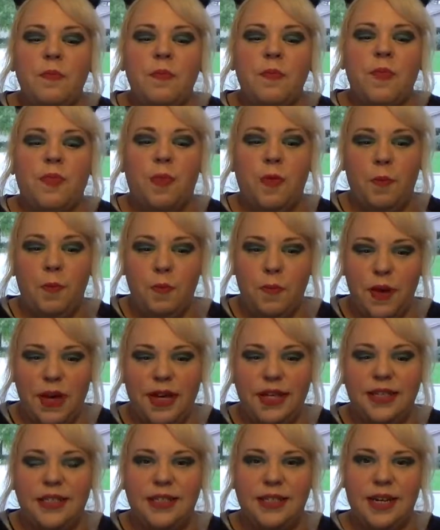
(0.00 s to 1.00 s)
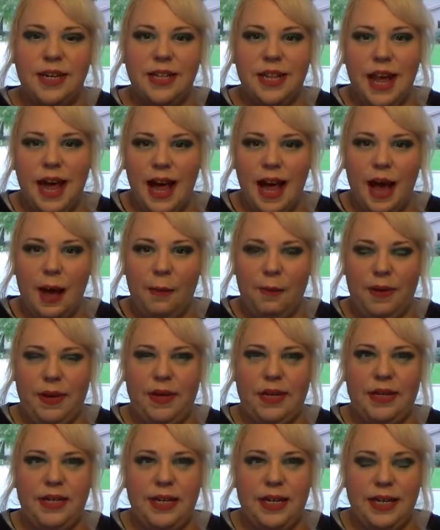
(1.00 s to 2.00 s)
The biggest thing that
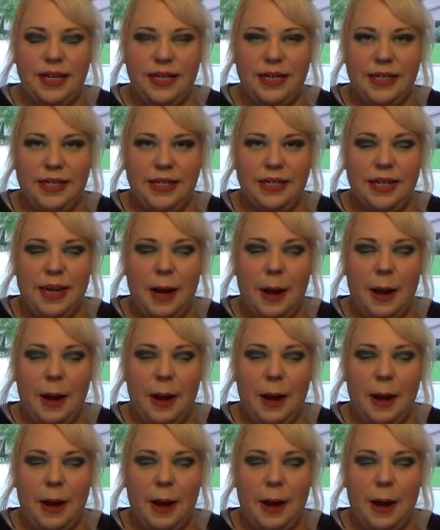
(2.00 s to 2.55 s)
happened is